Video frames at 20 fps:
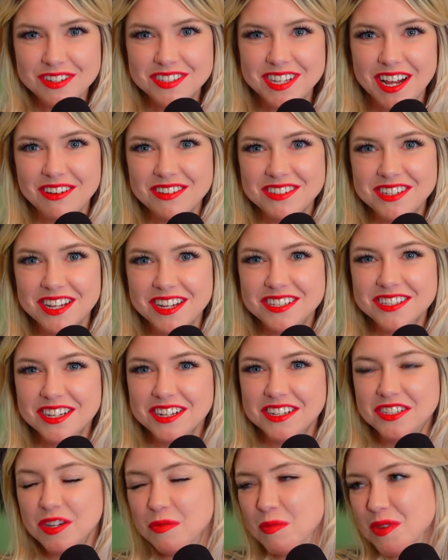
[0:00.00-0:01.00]
Sounds less
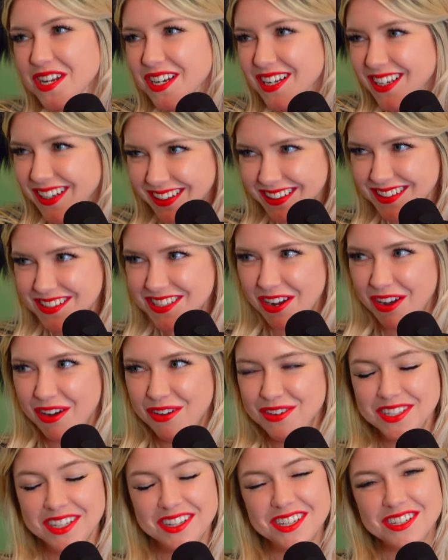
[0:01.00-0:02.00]
like demeaning. So I
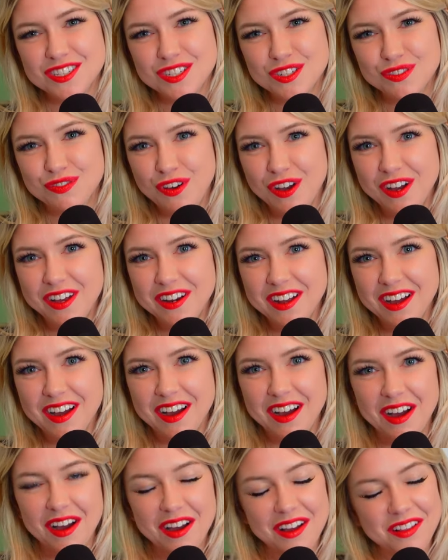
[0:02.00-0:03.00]
was like, this is fun.
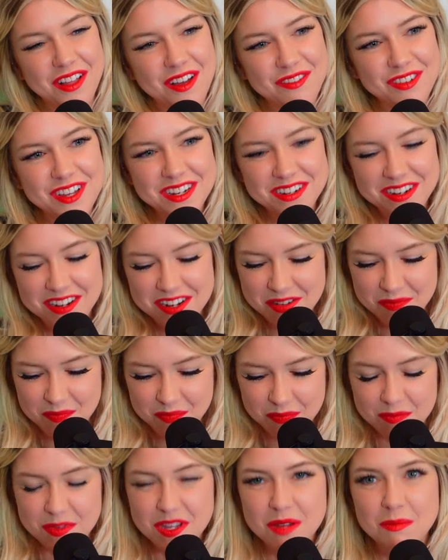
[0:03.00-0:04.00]
Uh, love it.
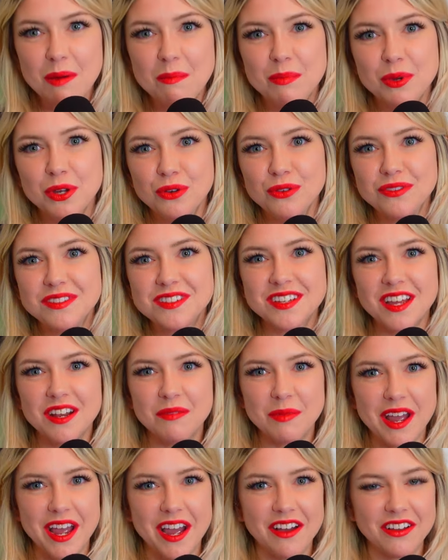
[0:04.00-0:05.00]
Me and my boots and
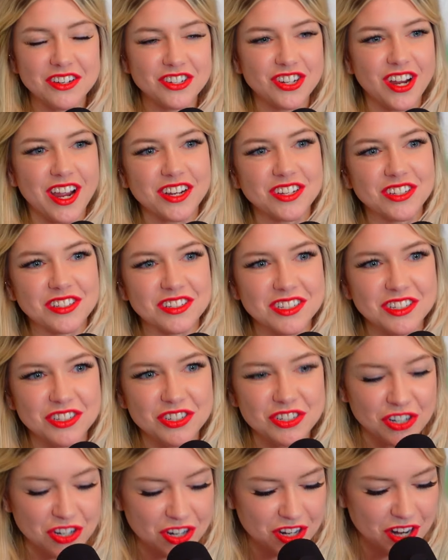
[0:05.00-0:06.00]
my Alan Jackson
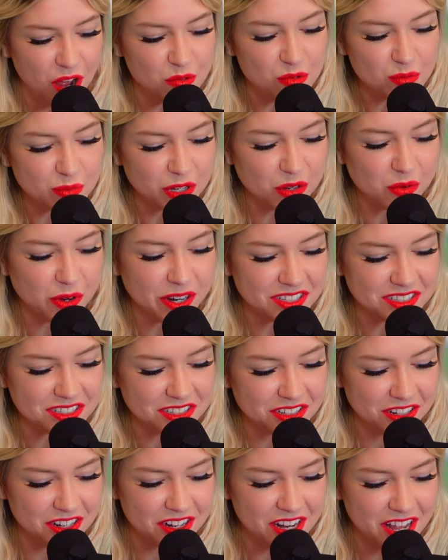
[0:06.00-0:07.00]
T-shirt. I'm a big
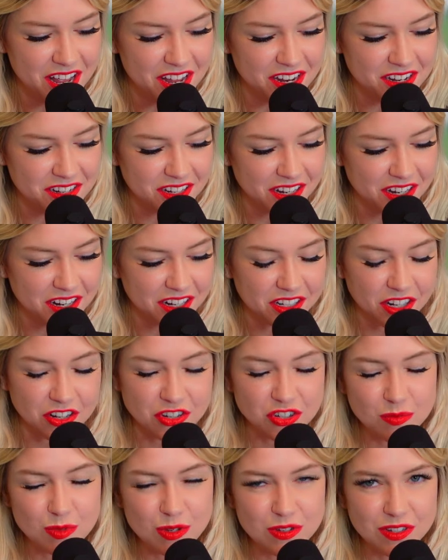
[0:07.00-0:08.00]
Western and uh,
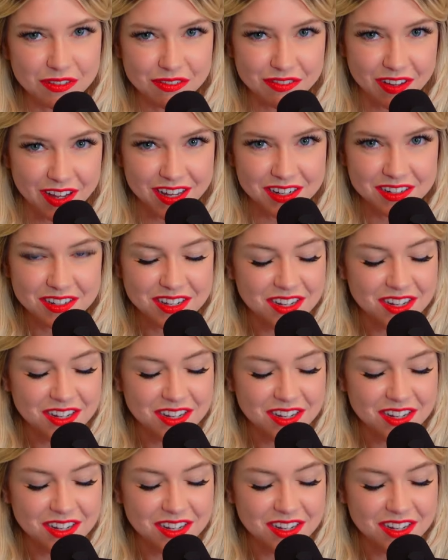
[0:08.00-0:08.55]
country music fan.